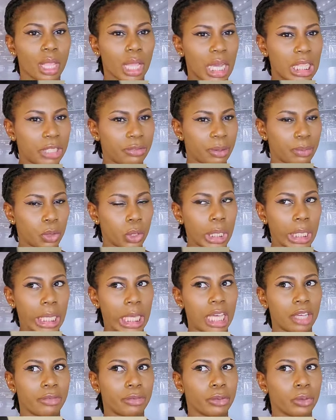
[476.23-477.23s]
and if I'm not
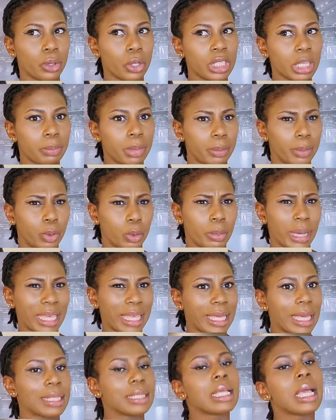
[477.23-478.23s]
careful, other people
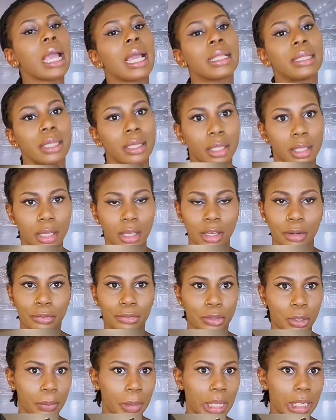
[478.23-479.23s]
might get headache
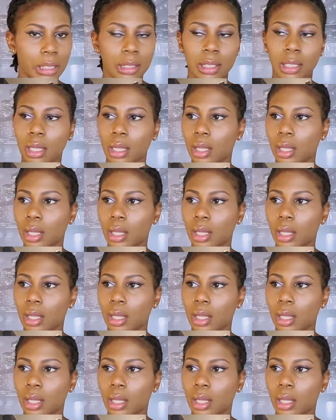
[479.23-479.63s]
from it.